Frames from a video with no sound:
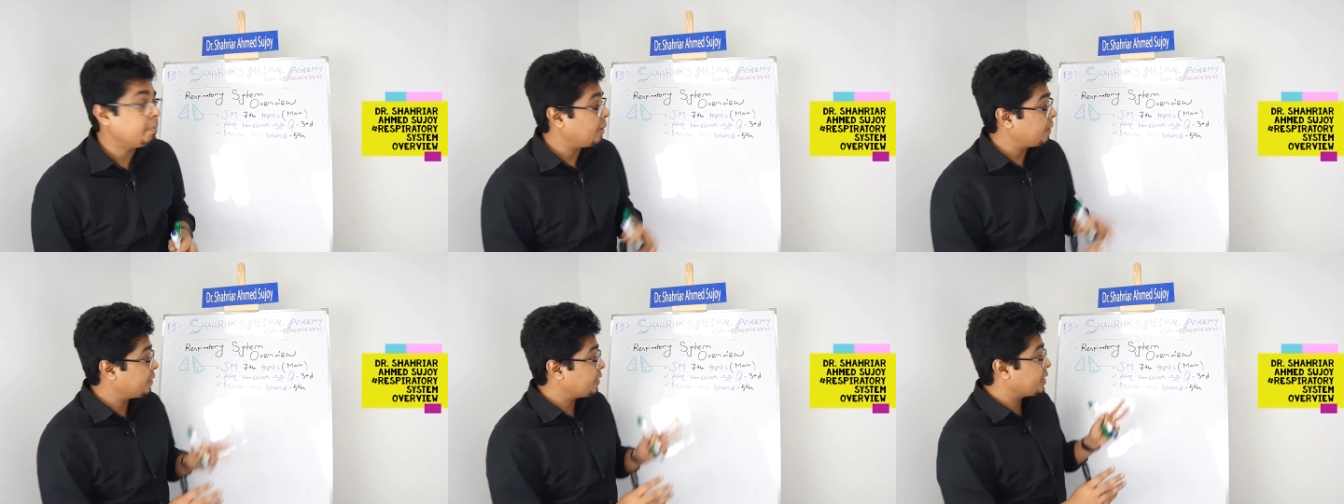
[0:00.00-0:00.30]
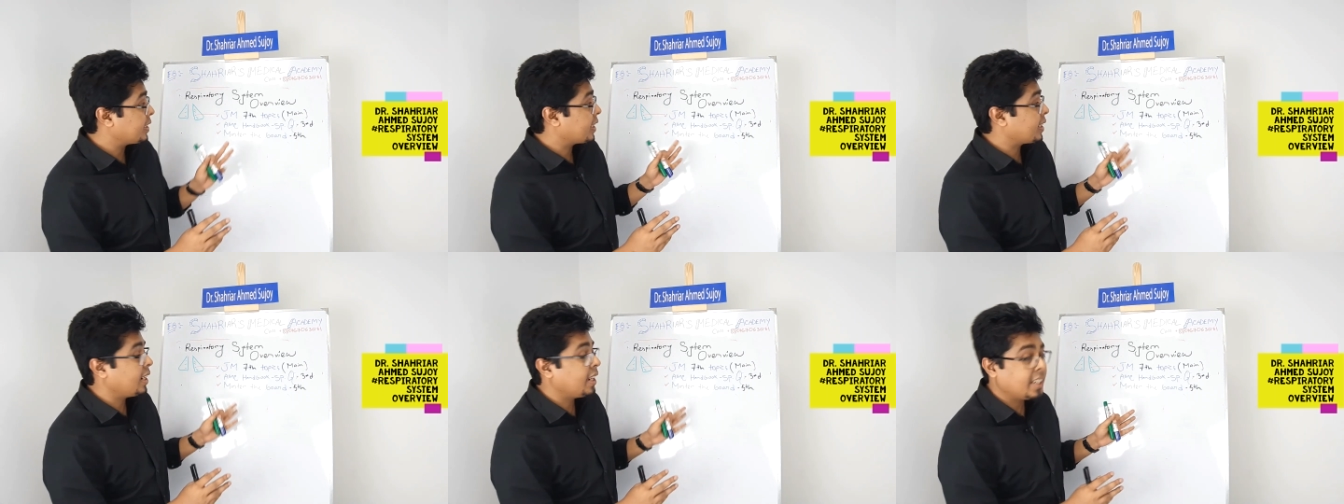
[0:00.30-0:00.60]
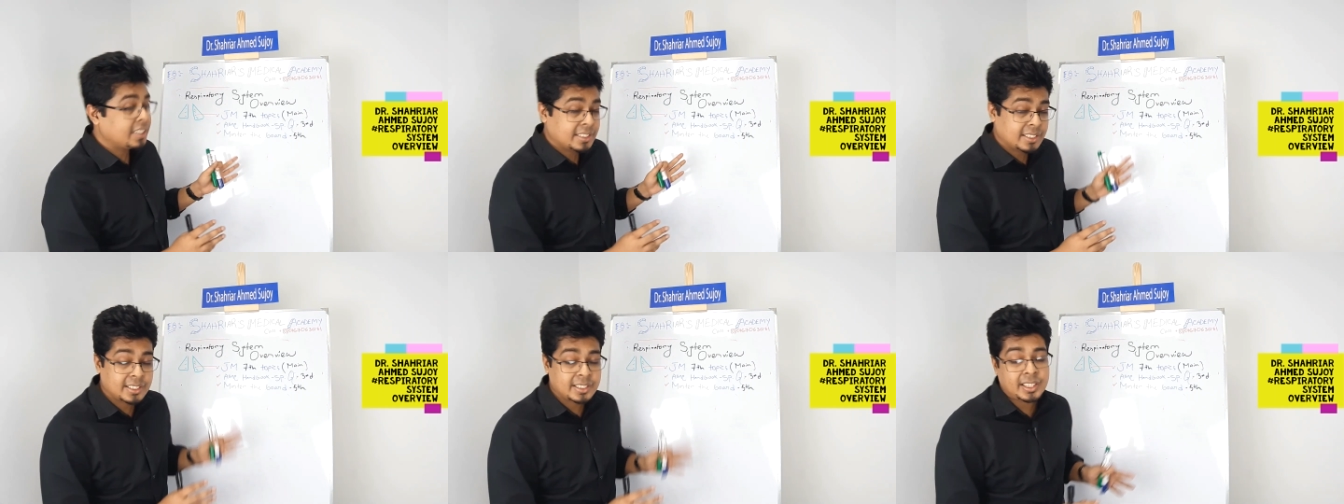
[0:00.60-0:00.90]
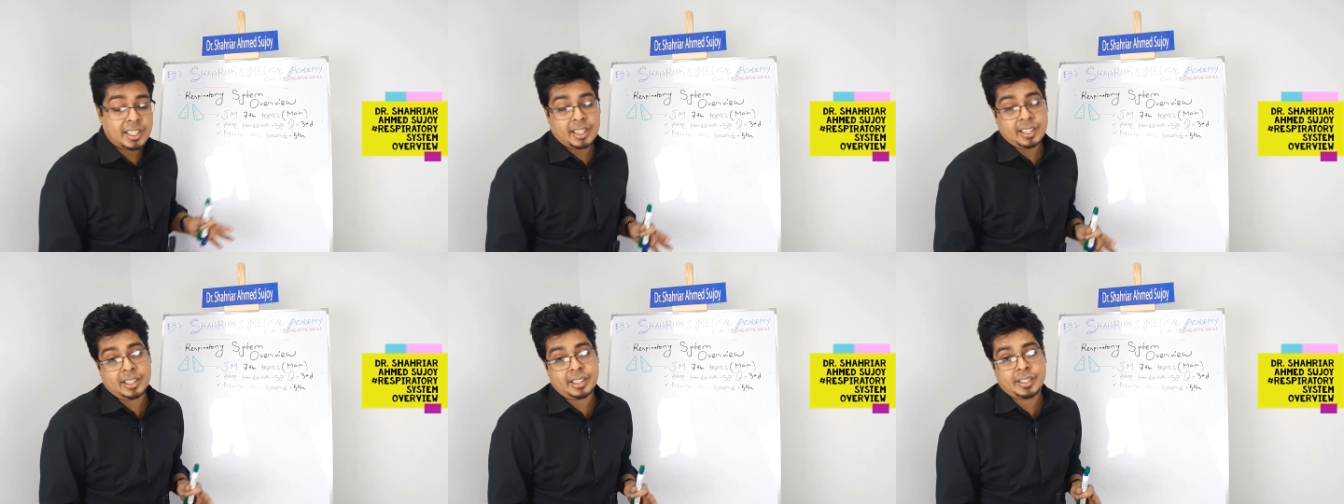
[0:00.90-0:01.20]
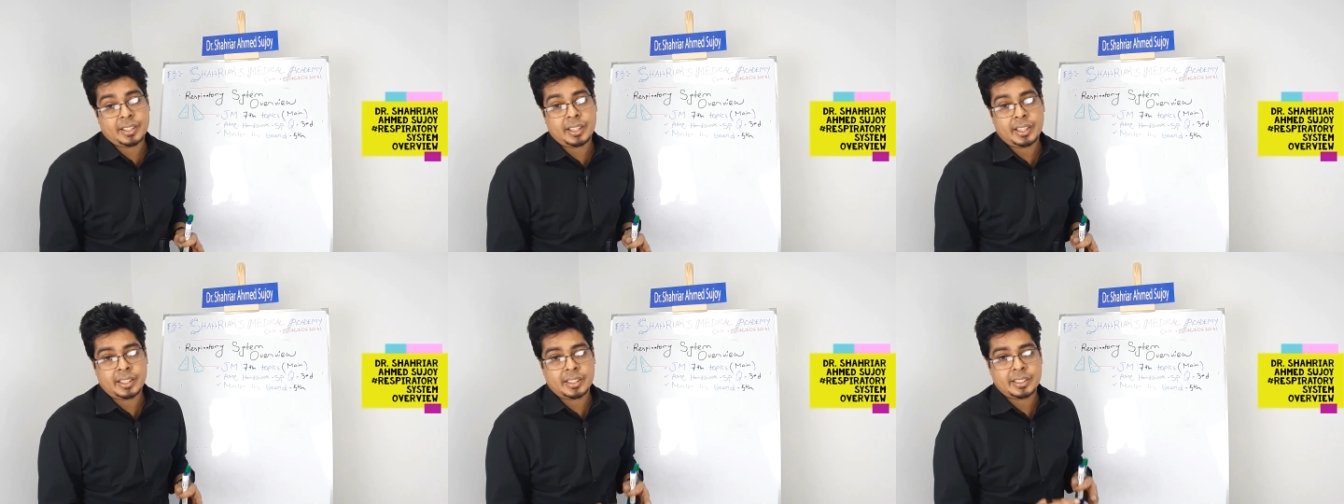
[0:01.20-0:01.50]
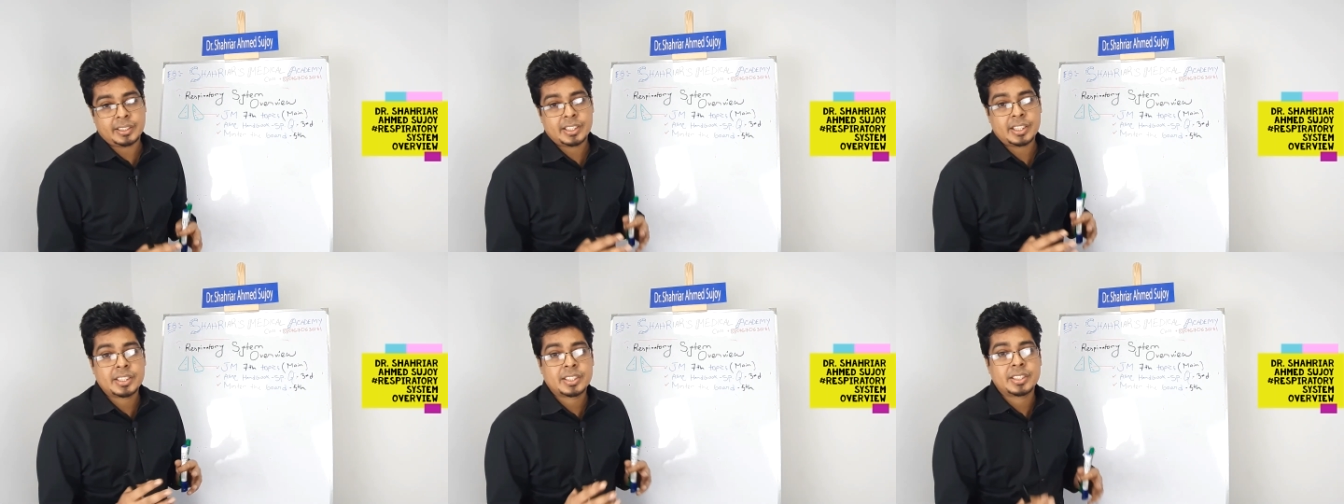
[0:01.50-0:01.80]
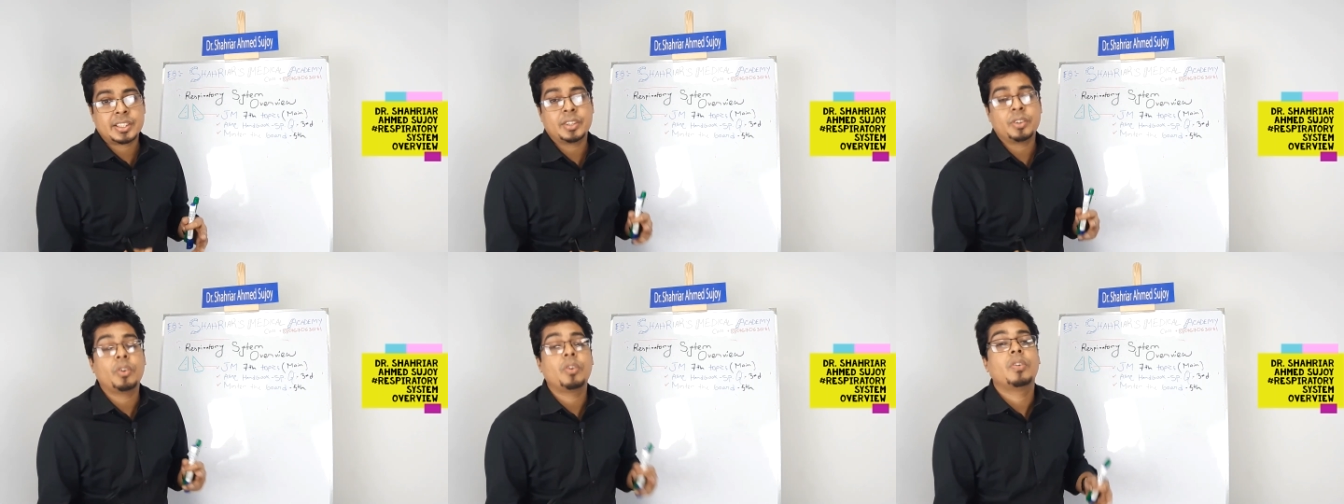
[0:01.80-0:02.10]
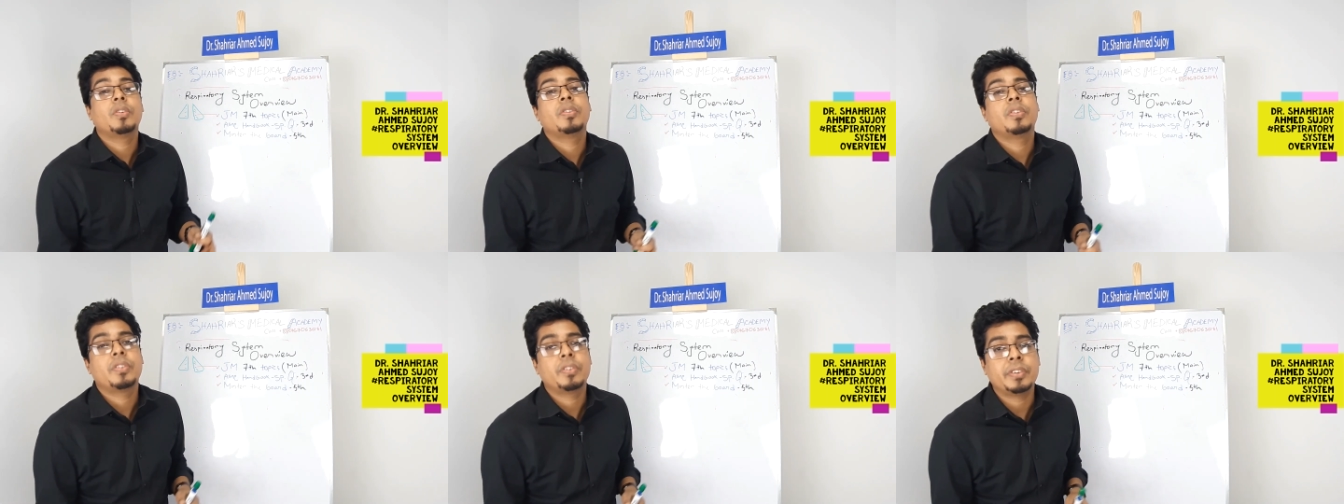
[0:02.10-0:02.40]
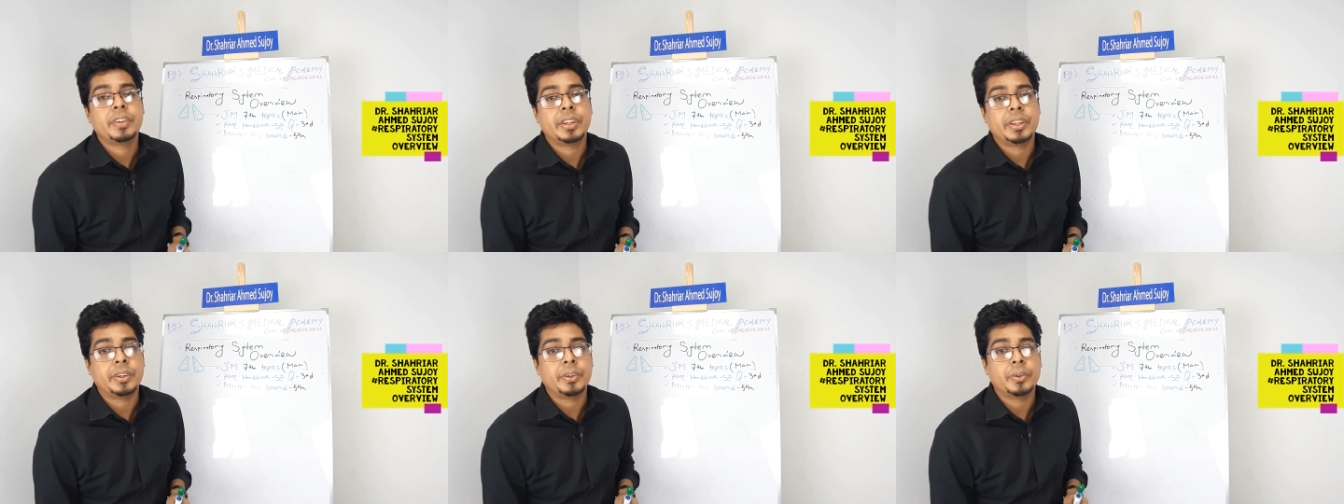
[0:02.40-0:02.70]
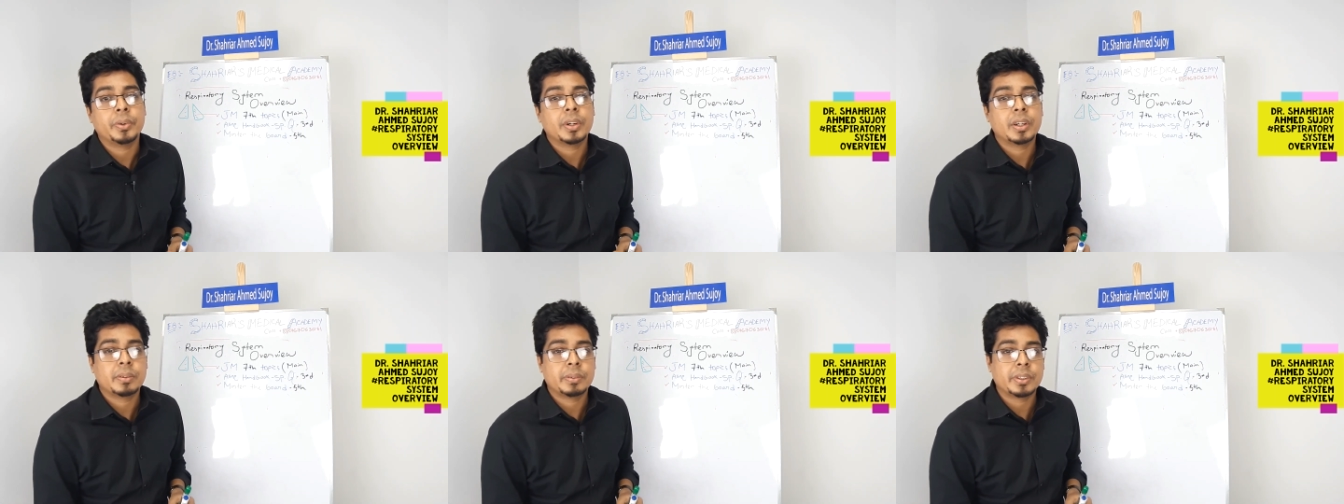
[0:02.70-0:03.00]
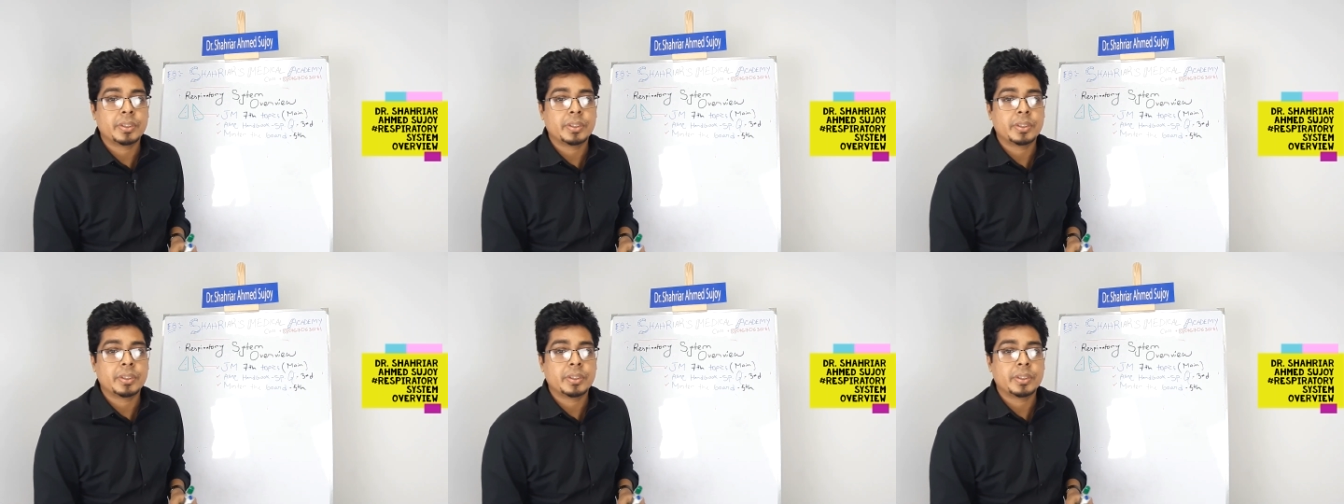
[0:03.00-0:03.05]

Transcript: before the class start, just an overview